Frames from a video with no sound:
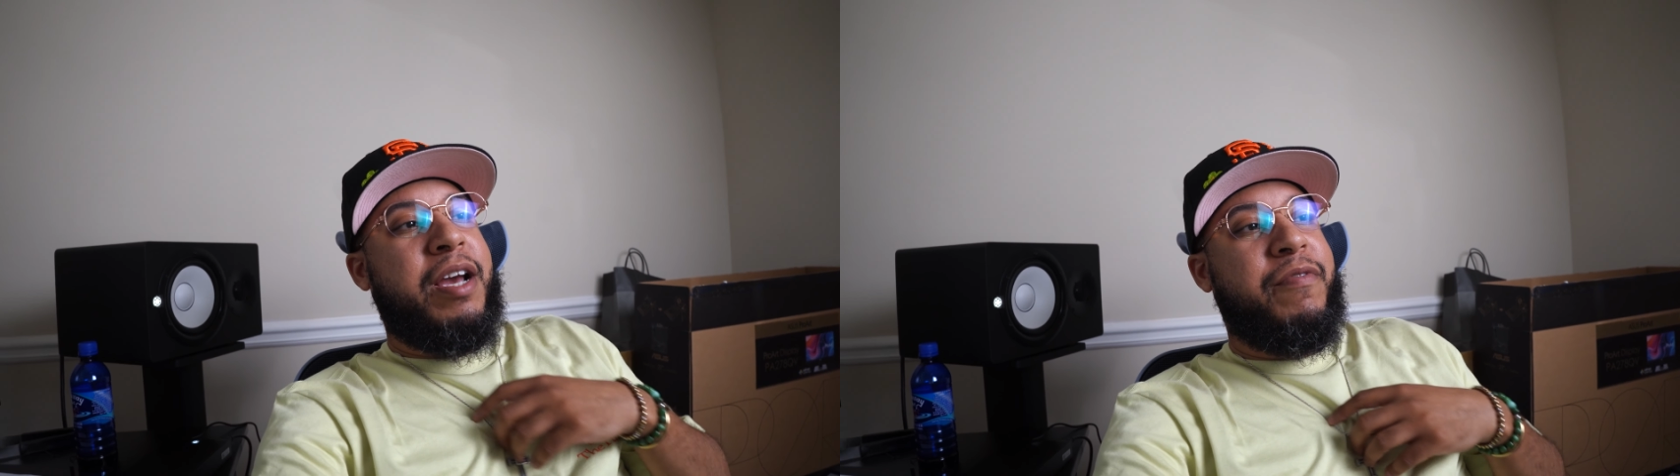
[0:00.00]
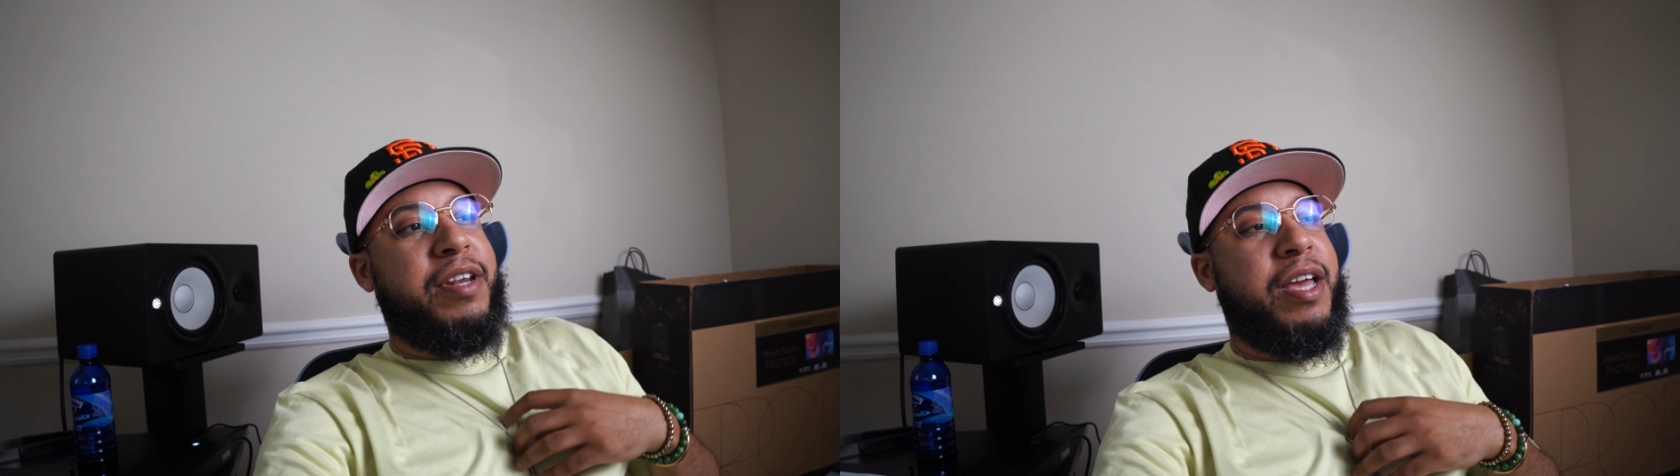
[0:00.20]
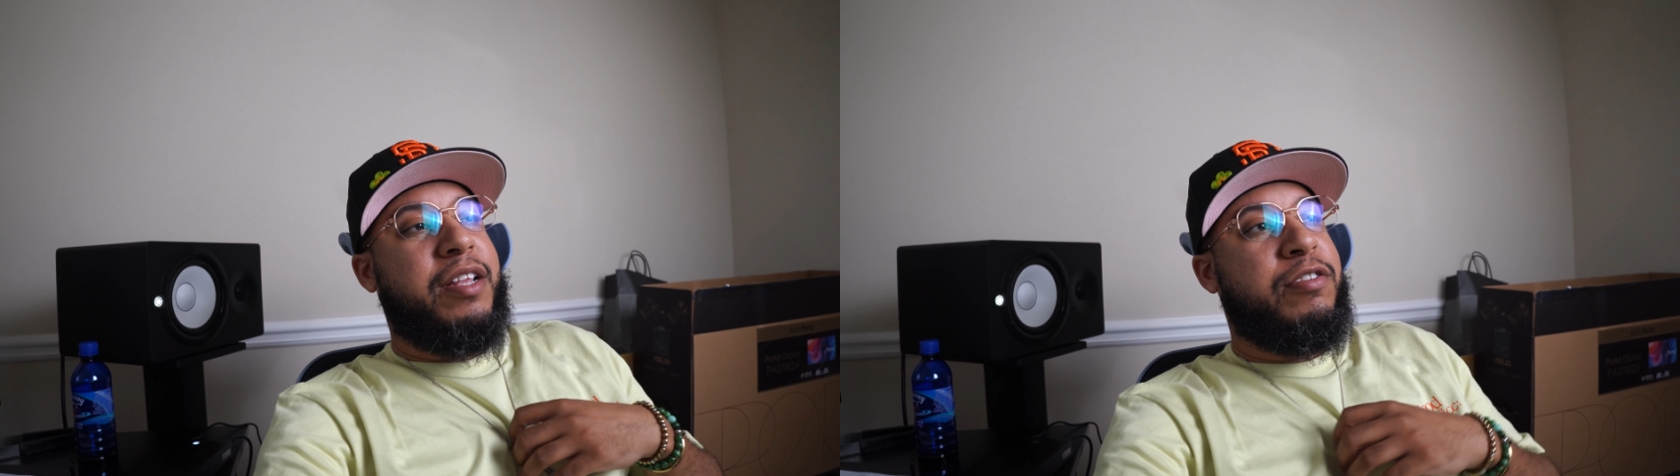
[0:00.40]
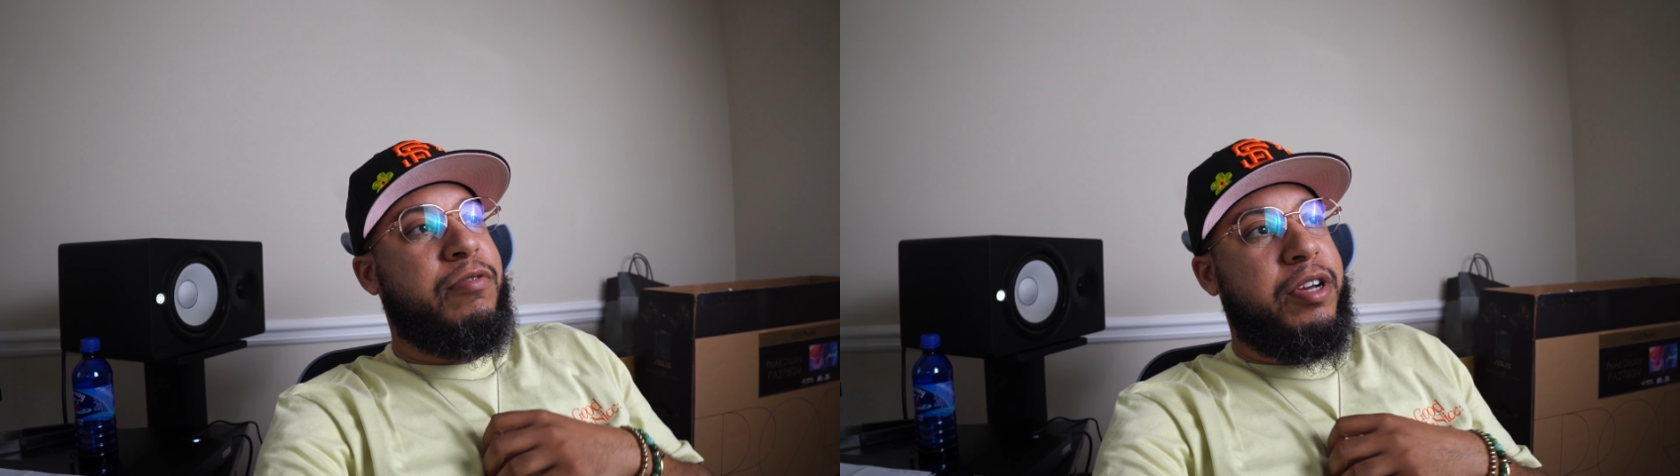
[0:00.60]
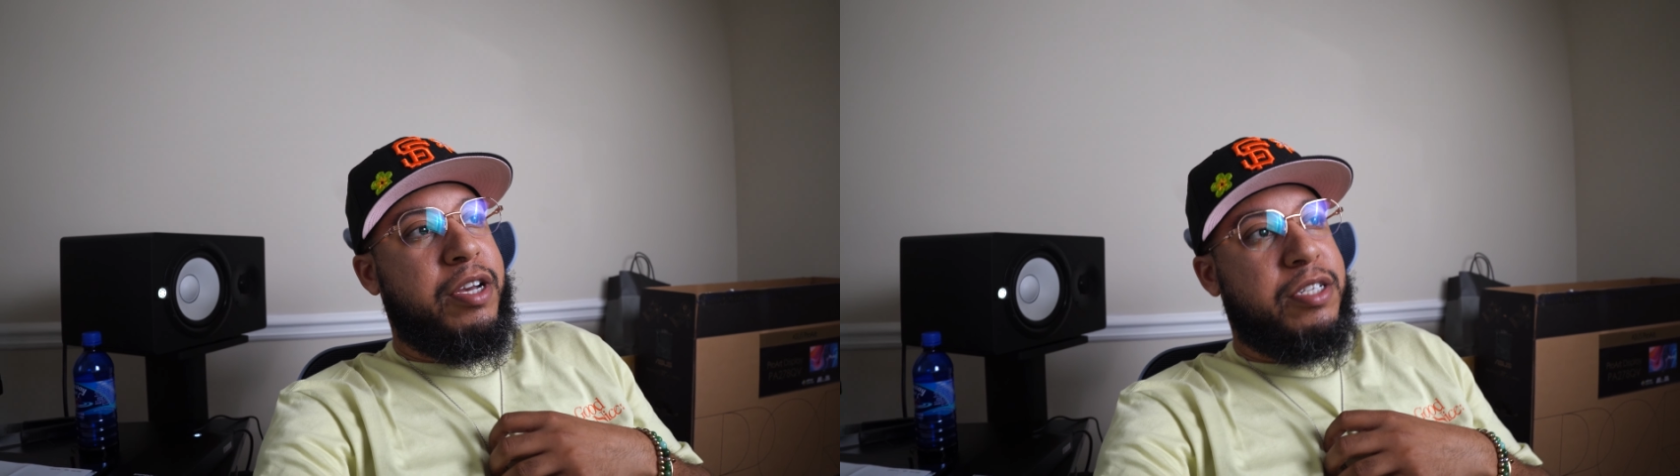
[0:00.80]
every day
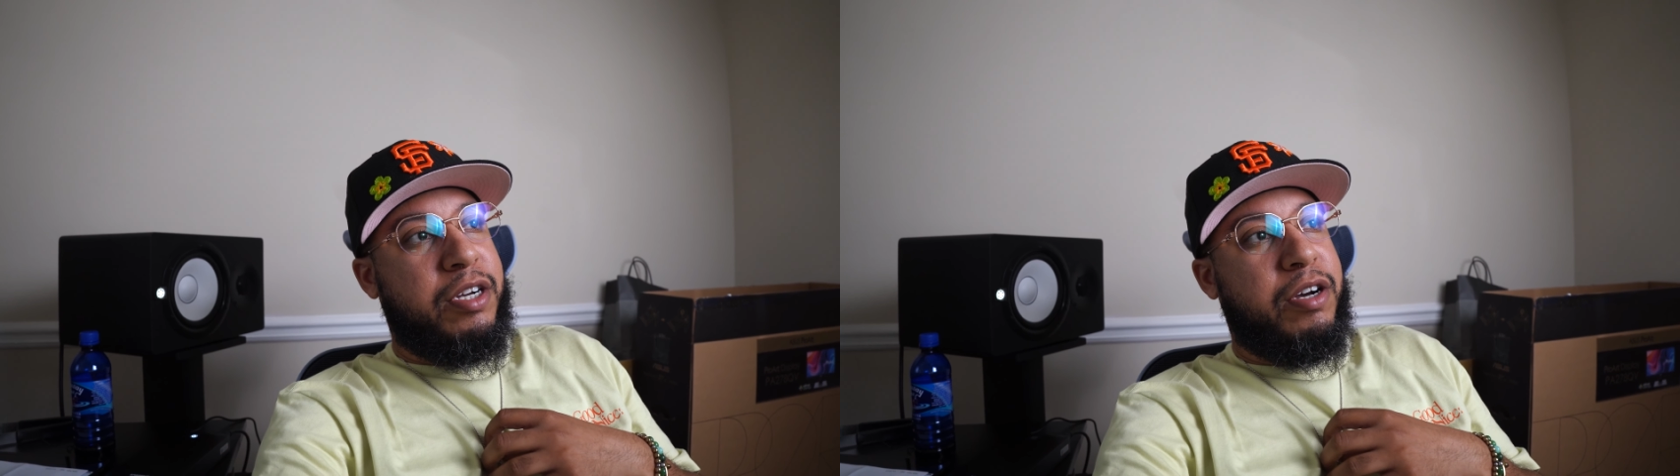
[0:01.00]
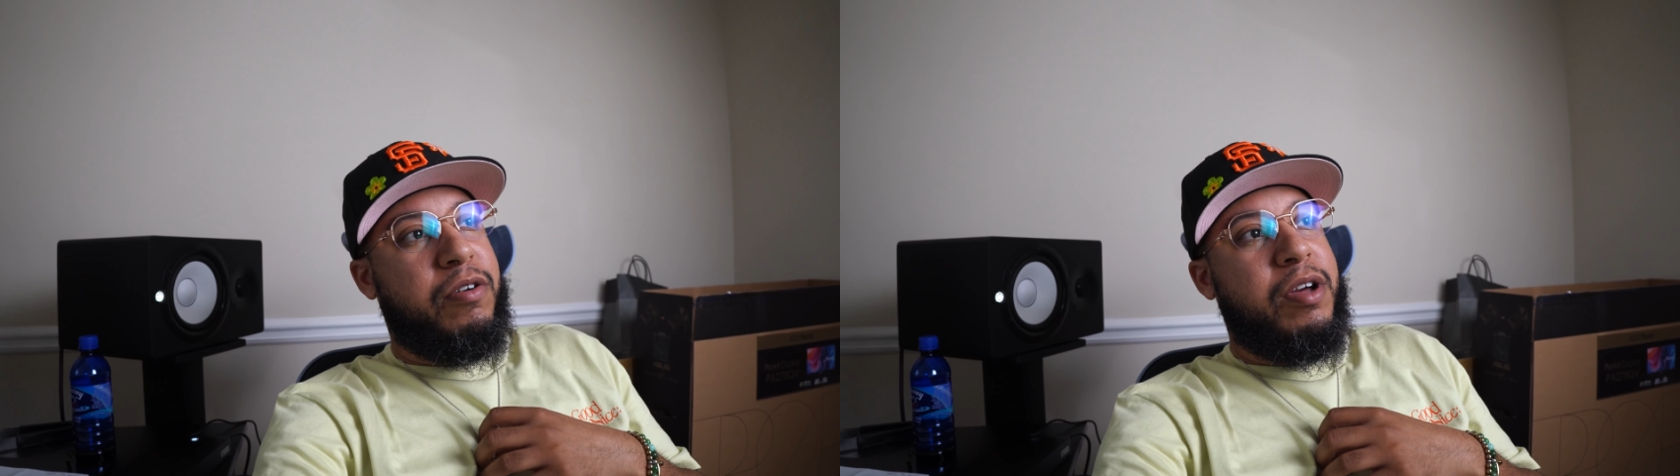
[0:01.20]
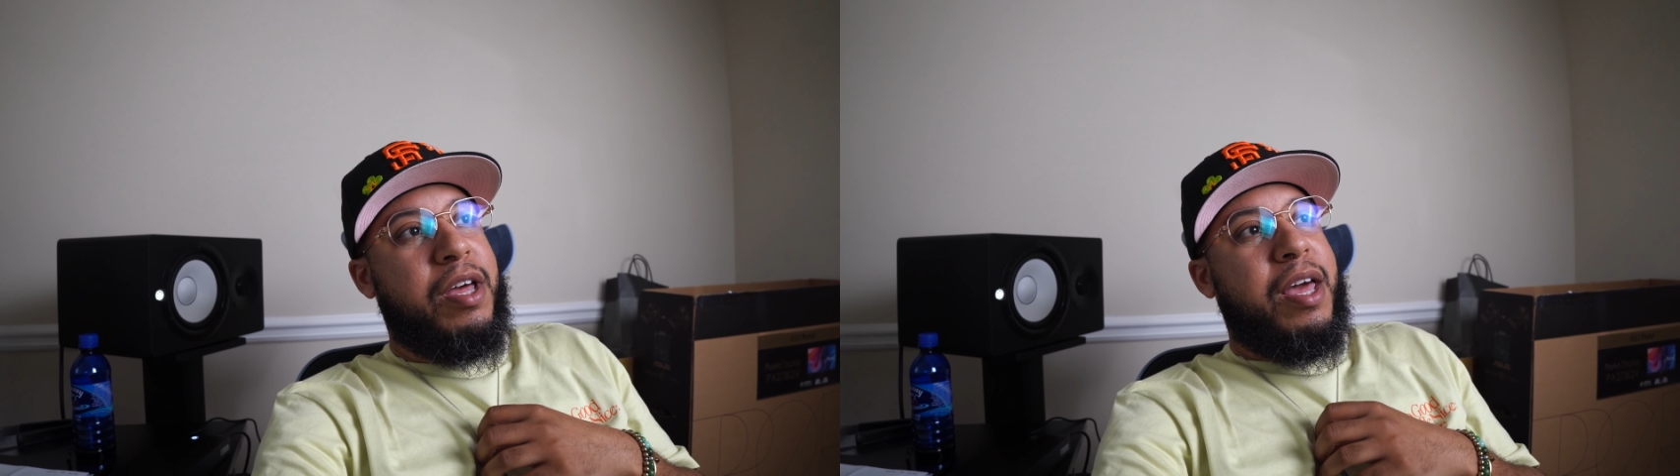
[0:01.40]
two years ago,